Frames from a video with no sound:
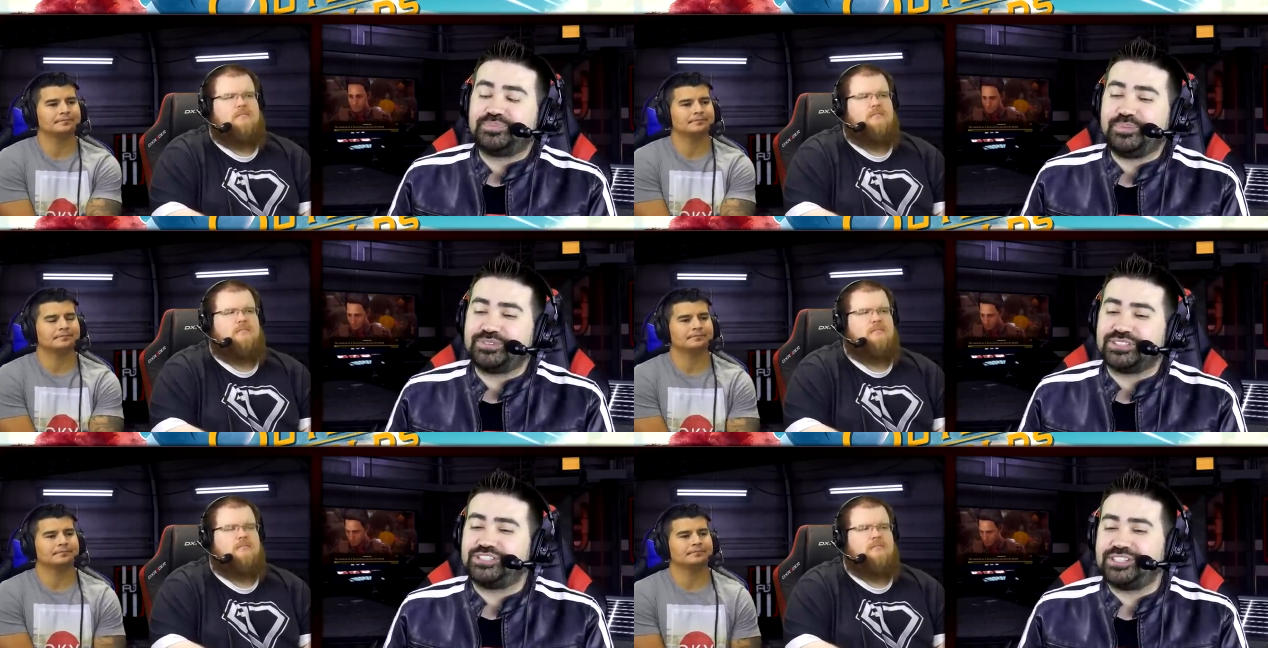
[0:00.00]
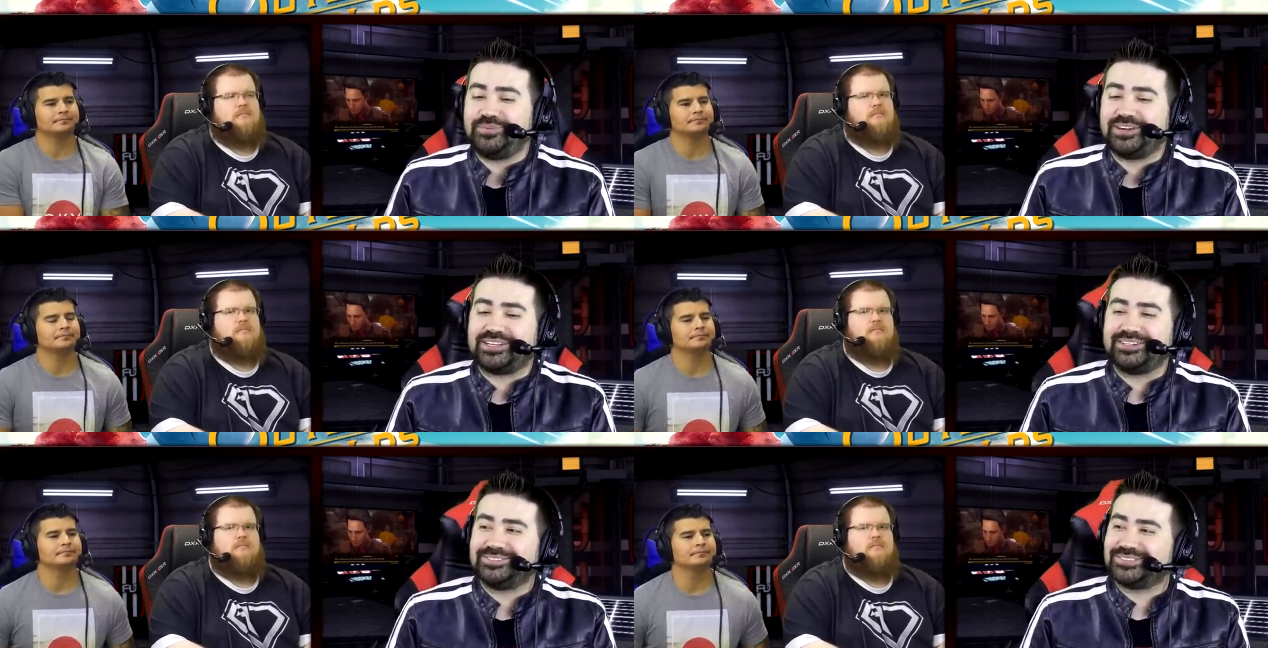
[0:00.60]
Speaker 1: people talk shit about
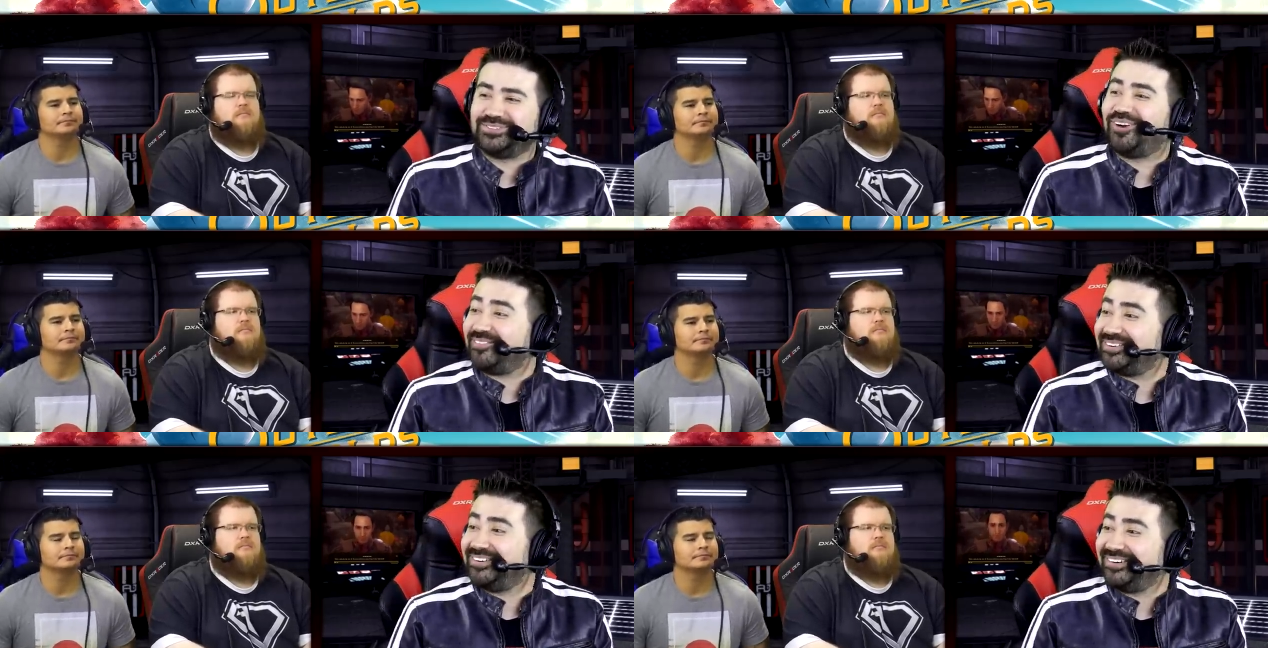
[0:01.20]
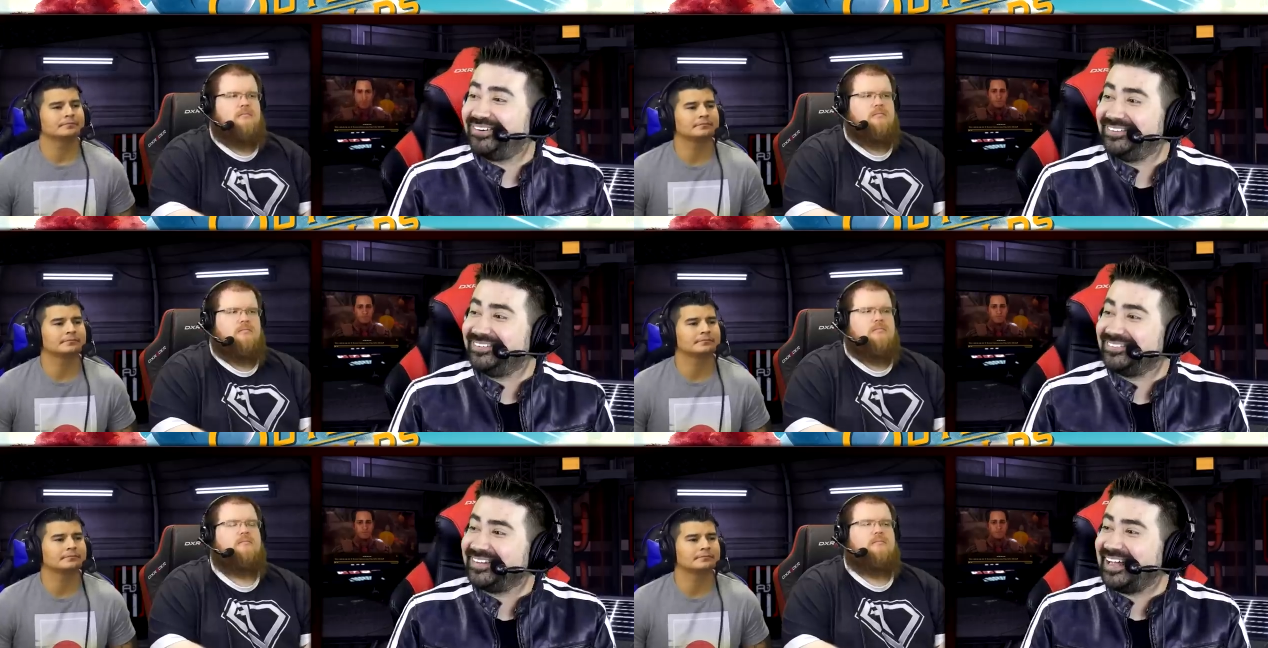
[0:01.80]
Kingdoms of Amalur or
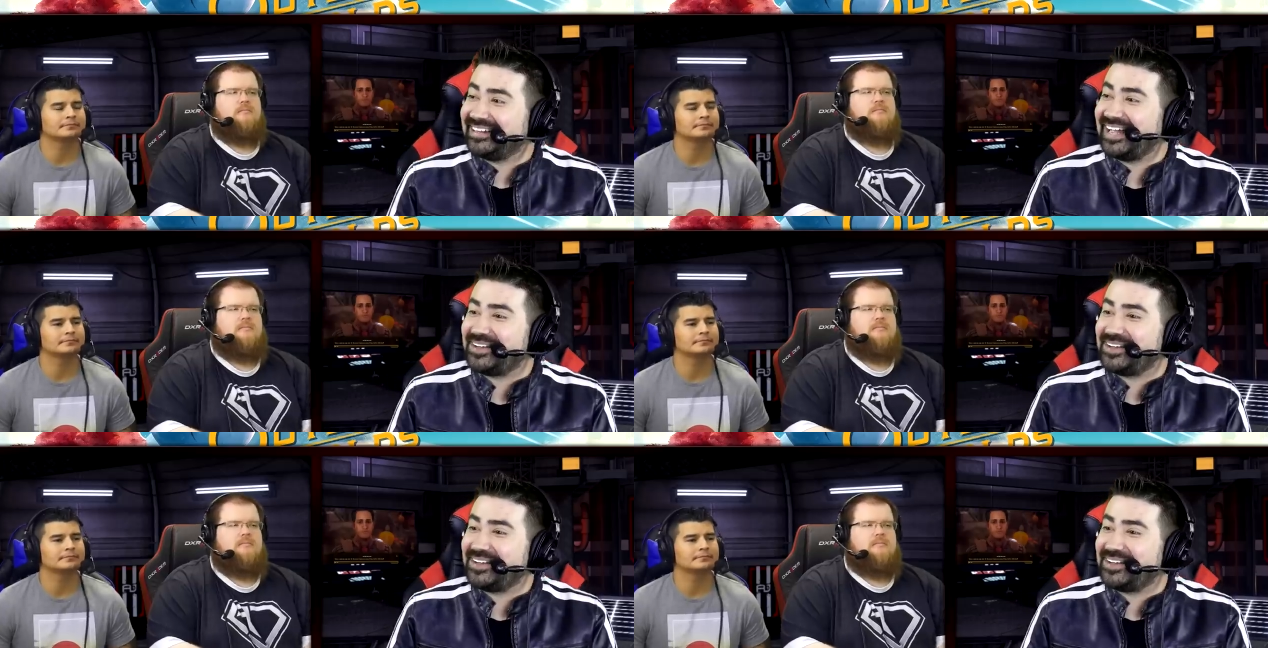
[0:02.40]
uh, that mm-hmm.